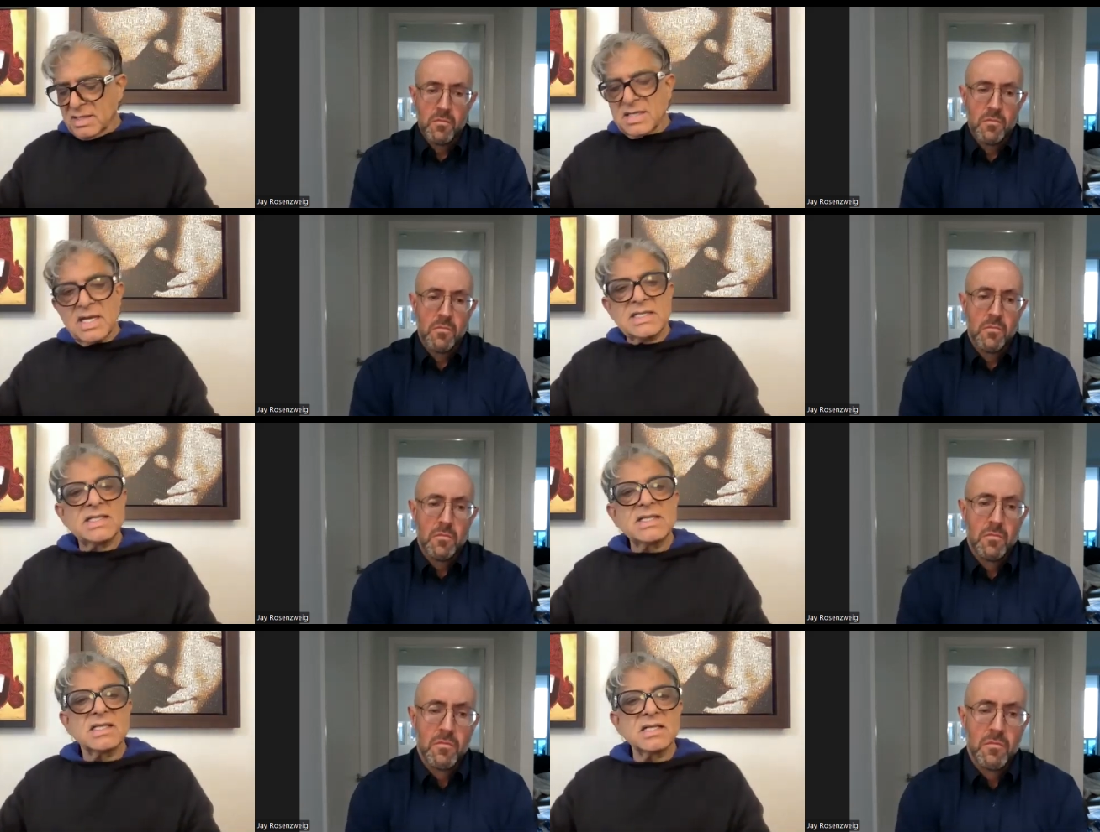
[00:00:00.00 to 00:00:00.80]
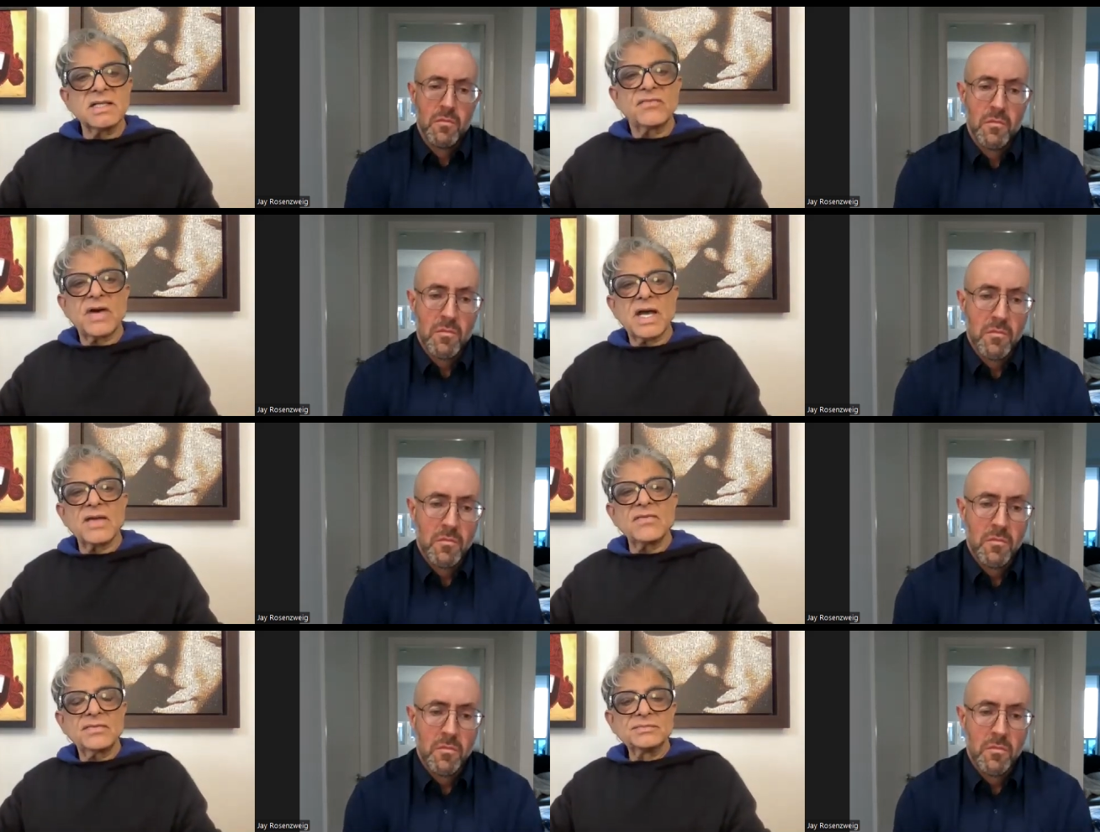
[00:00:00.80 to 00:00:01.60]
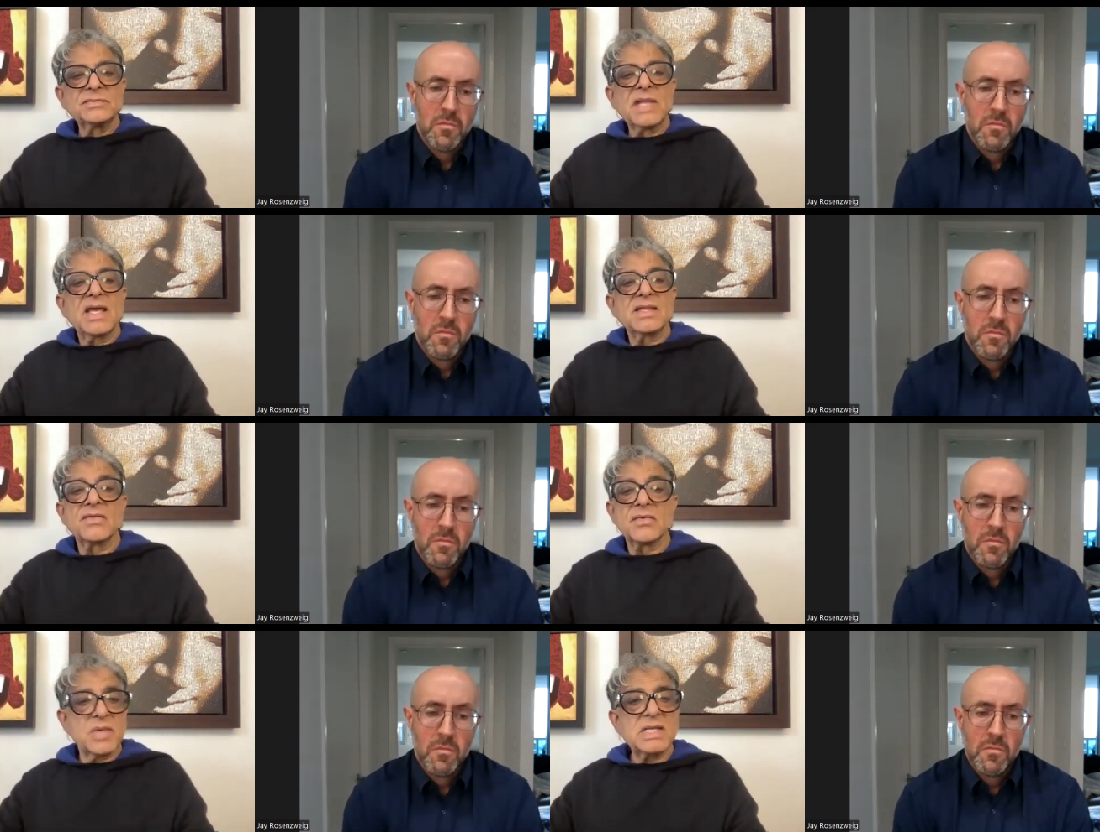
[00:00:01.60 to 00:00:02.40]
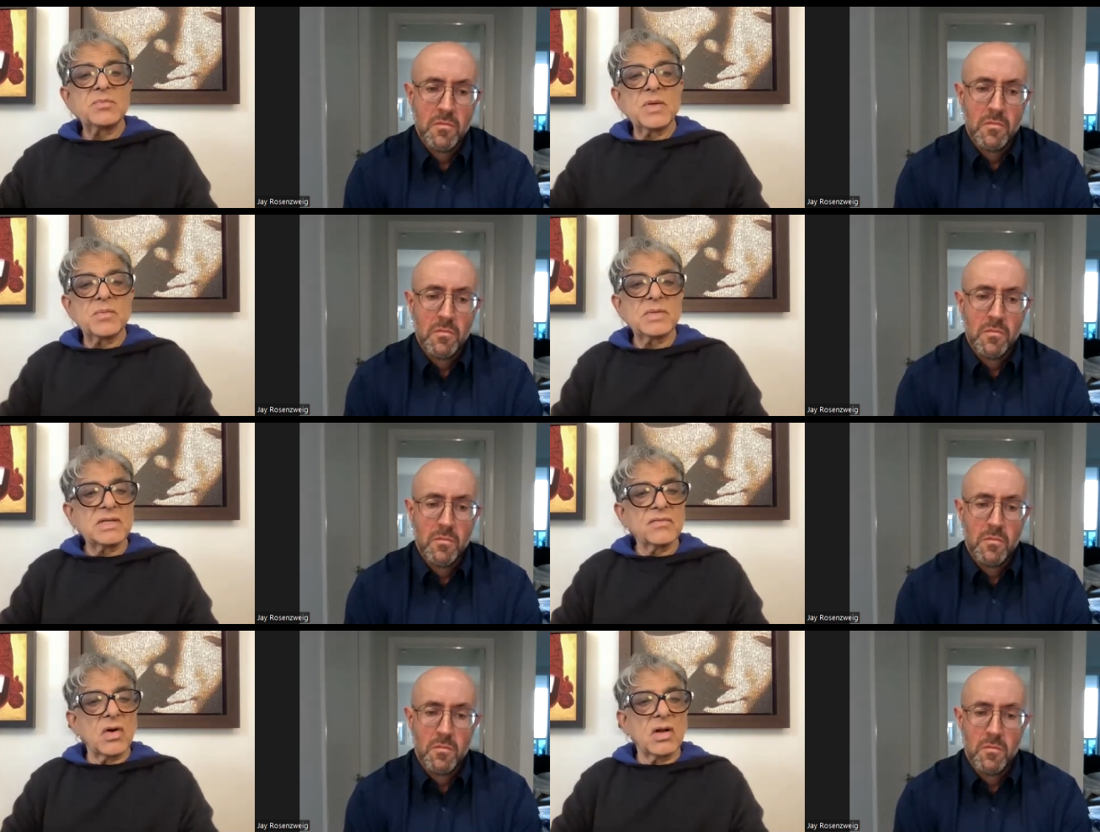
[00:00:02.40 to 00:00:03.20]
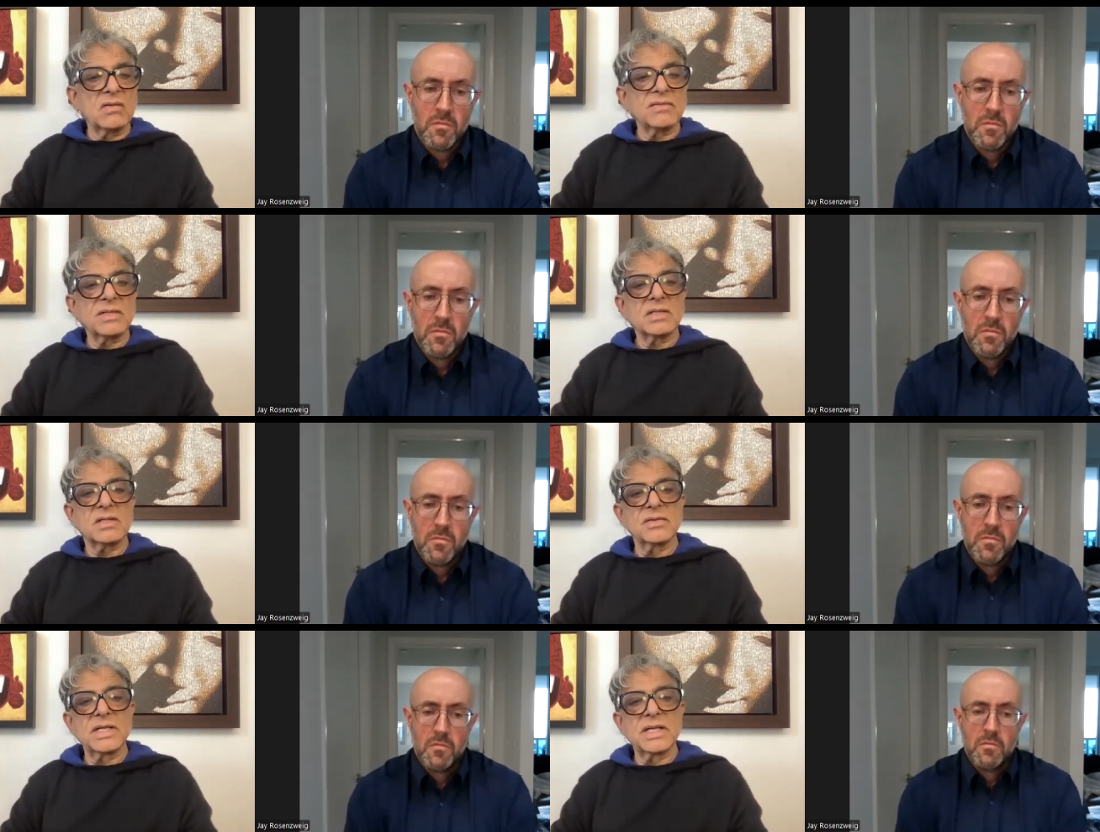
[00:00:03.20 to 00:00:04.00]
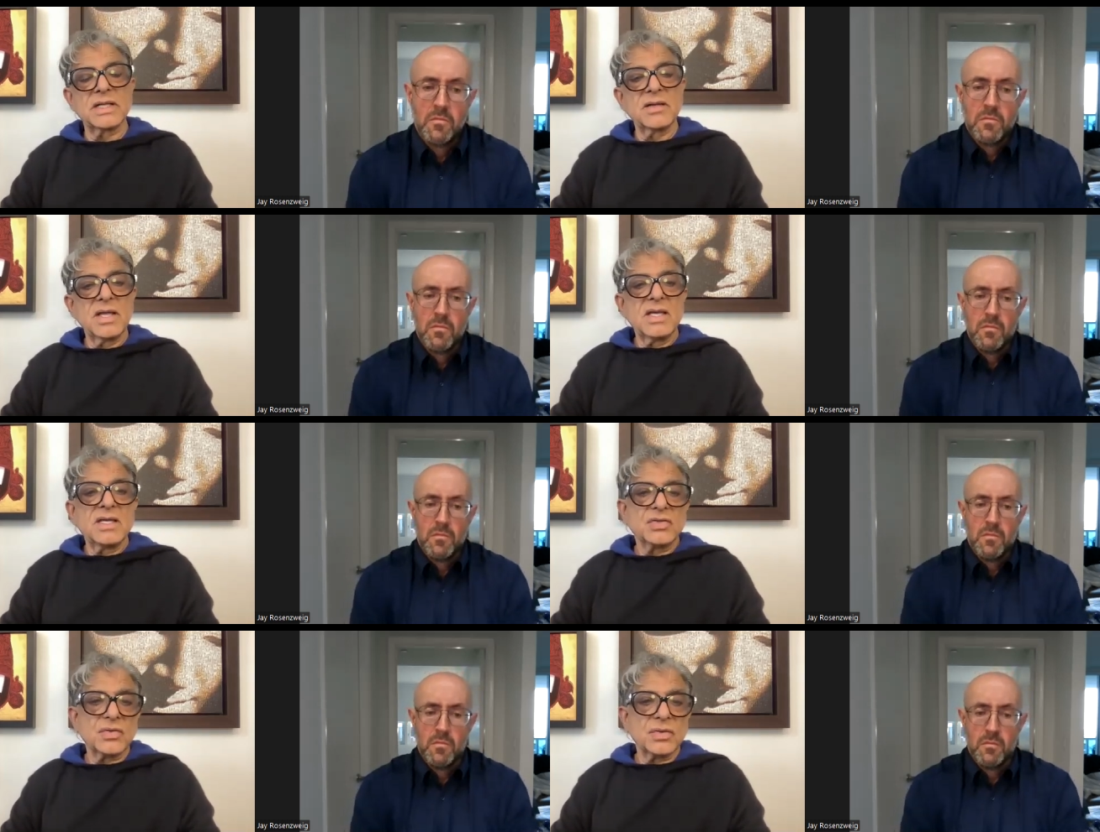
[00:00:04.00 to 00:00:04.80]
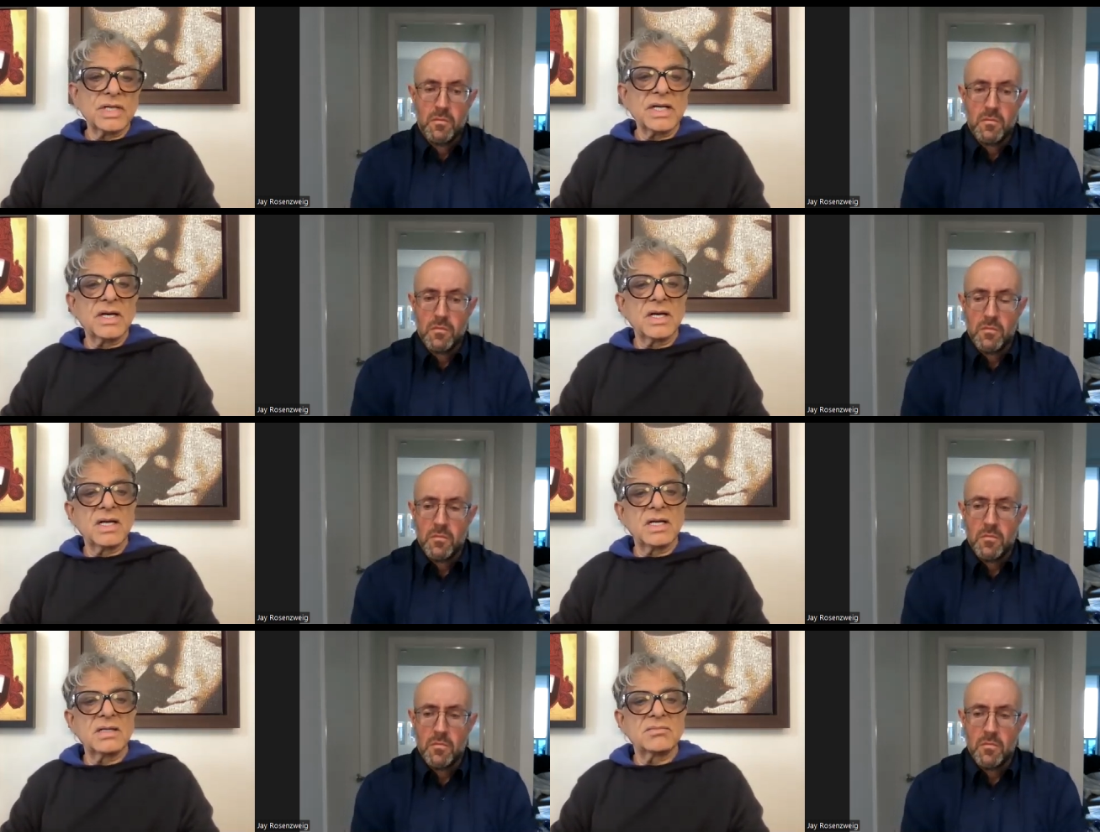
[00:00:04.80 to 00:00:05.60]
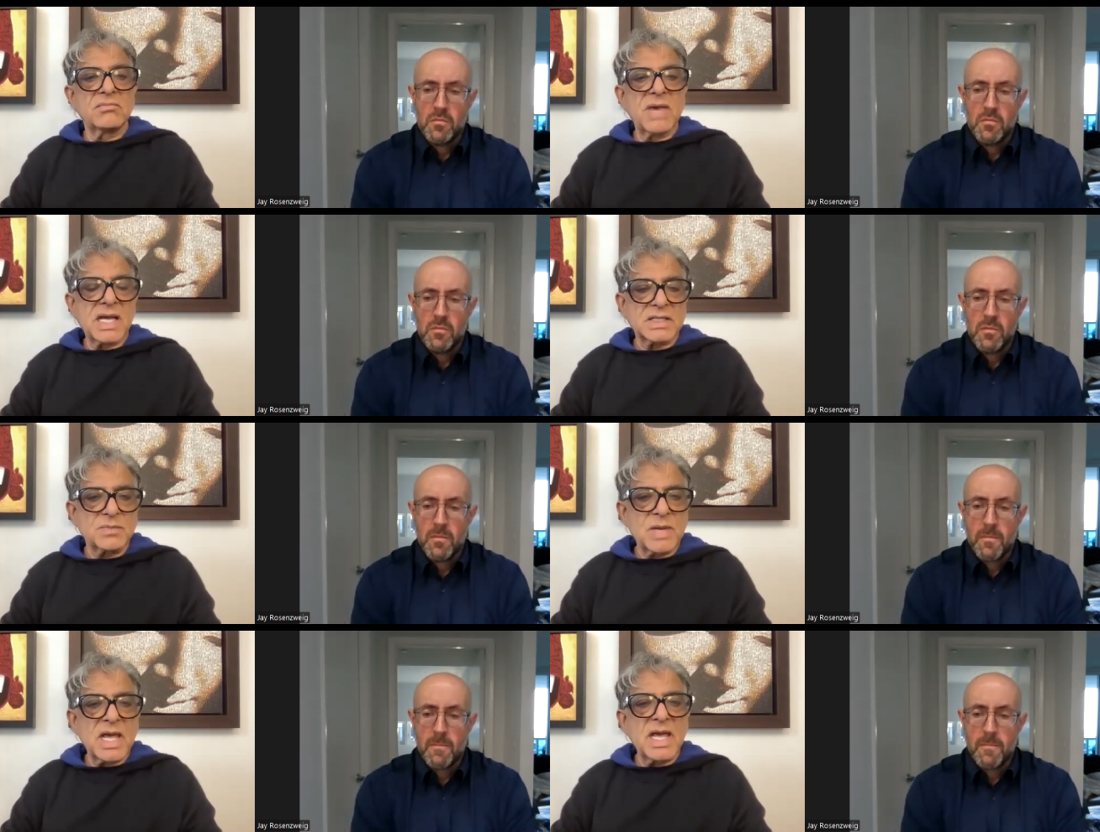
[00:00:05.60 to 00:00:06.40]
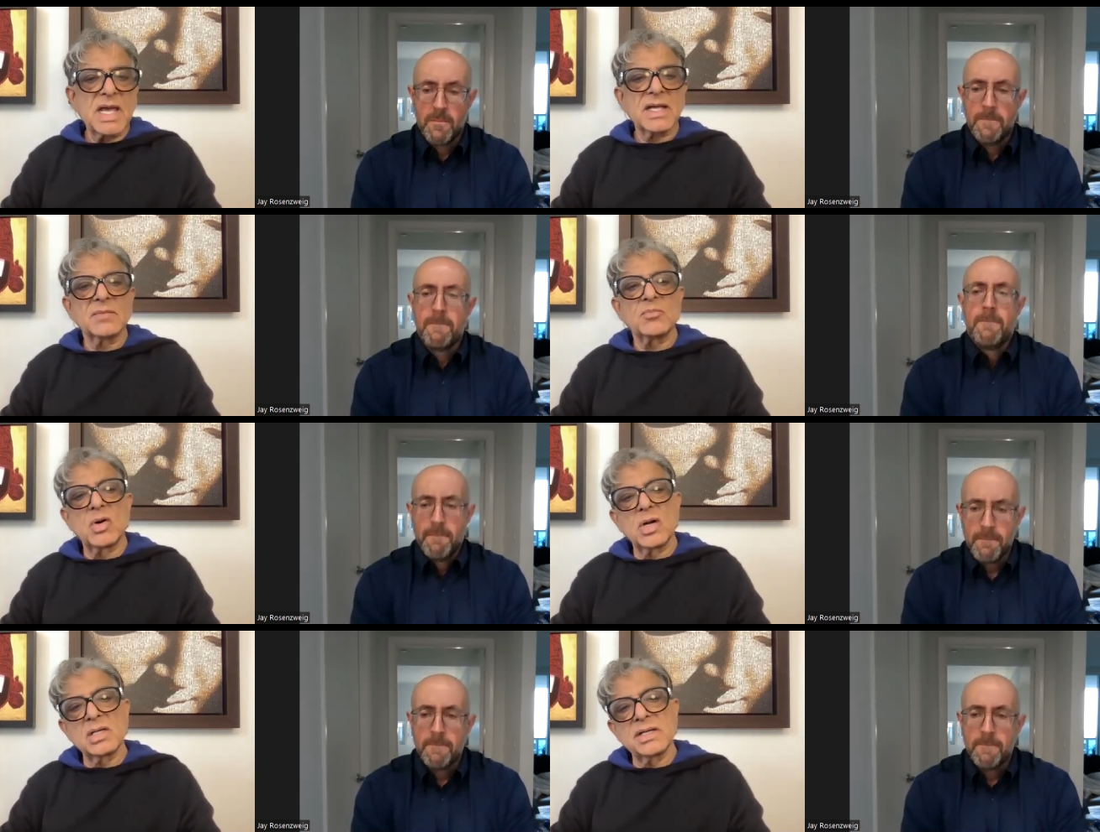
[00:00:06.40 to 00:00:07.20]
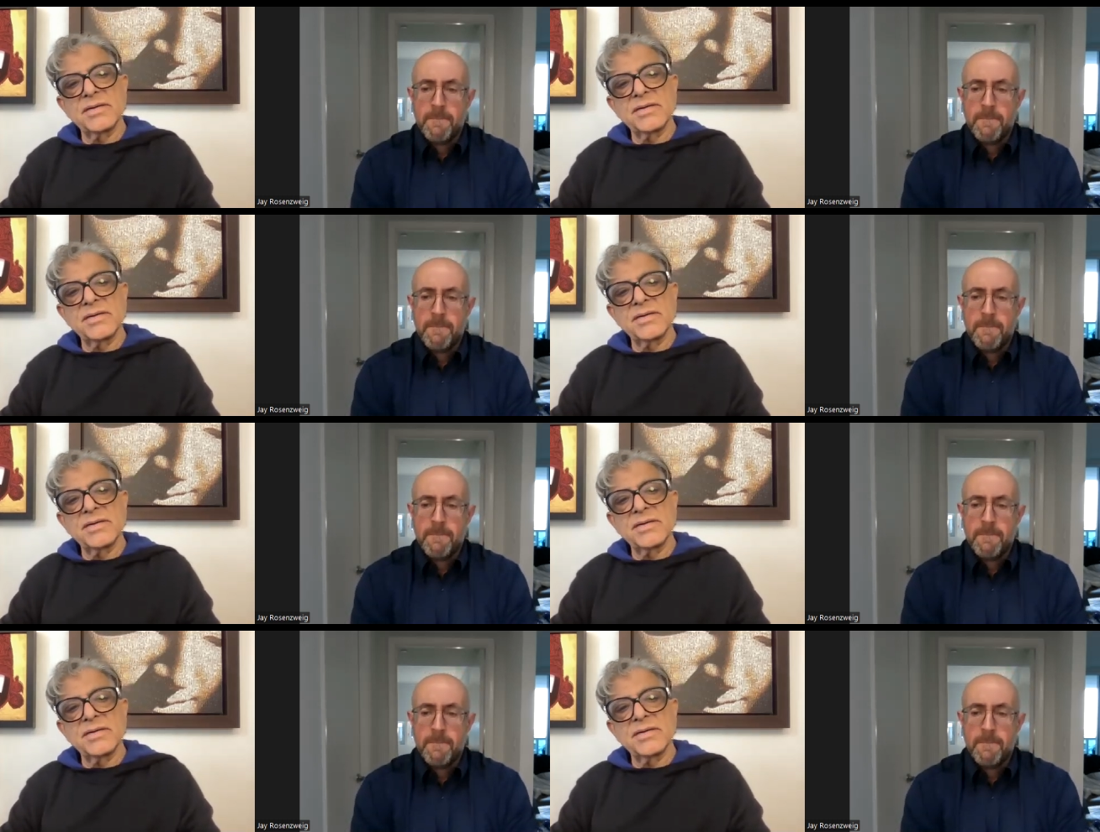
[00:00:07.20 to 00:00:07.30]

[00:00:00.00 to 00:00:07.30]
Speaker 1: 1935, and there were many people involved, including Schrodinger, Max Planck, Paul